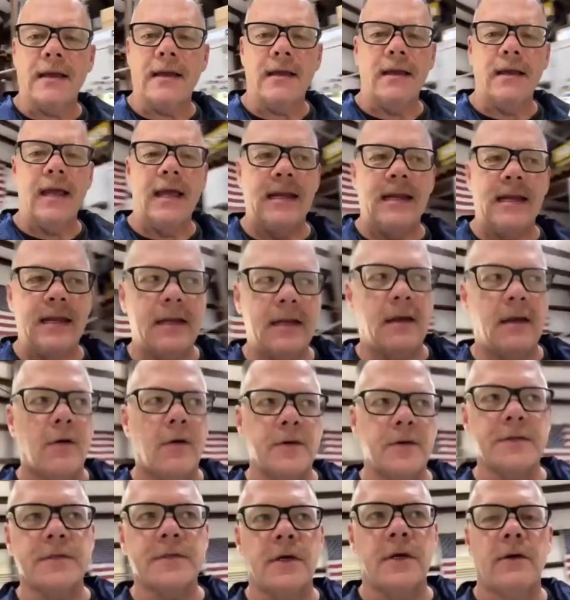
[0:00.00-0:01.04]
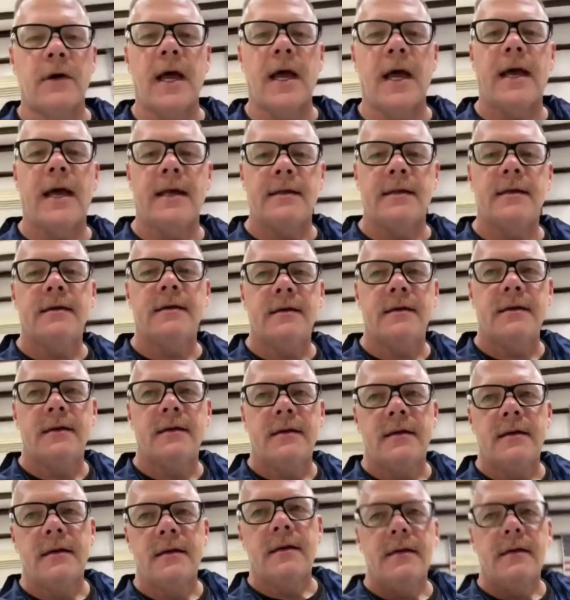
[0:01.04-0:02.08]
and it also had
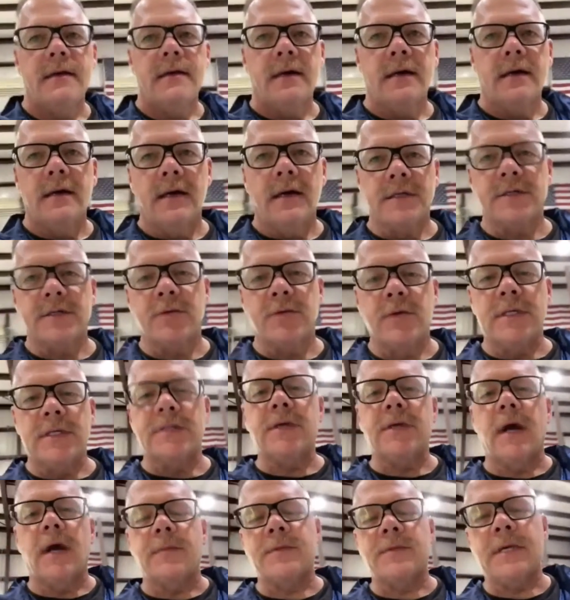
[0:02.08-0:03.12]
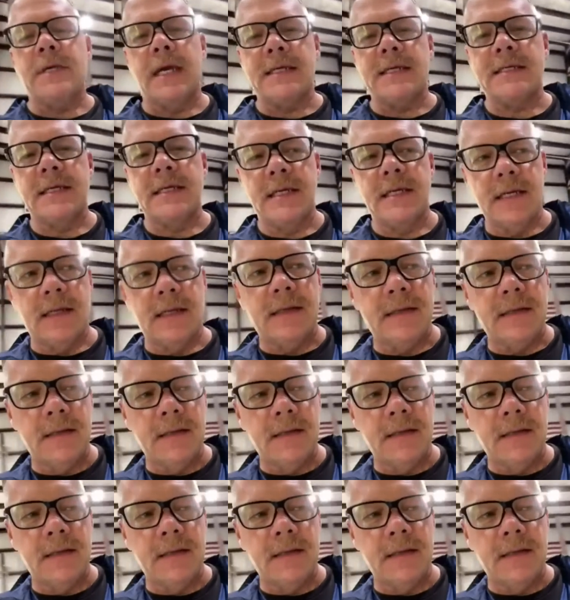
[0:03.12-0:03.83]
a Street Shop chassis in it.